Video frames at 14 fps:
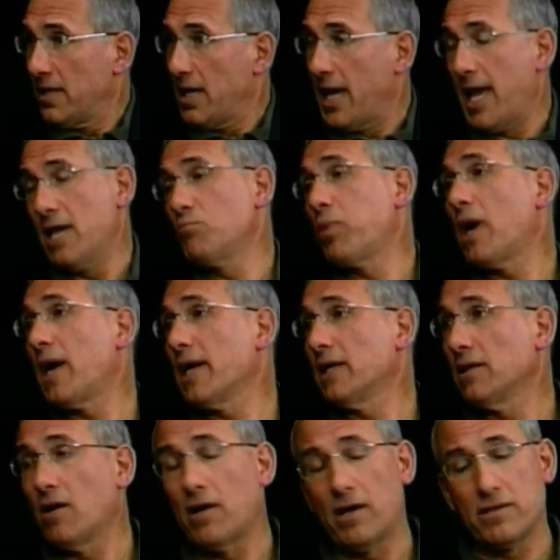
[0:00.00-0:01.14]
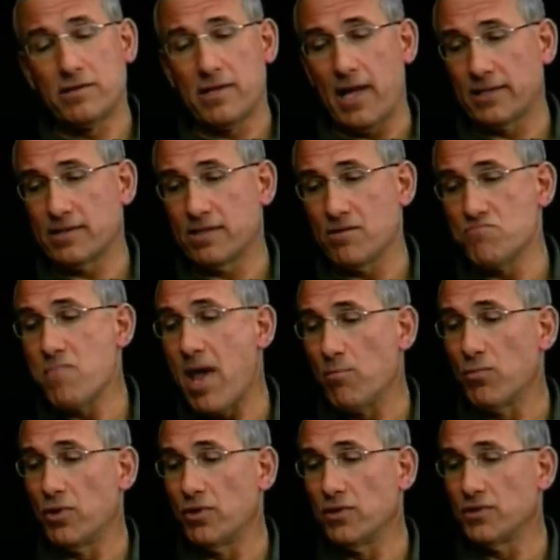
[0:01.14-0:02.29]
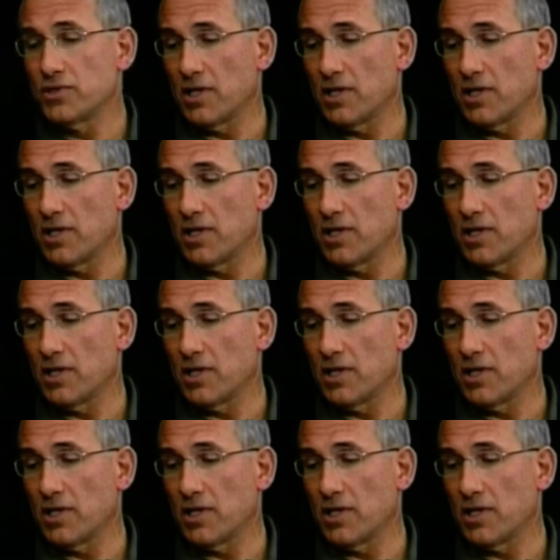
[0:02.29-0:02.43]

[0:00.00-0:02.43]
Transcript: And by and large, that's the members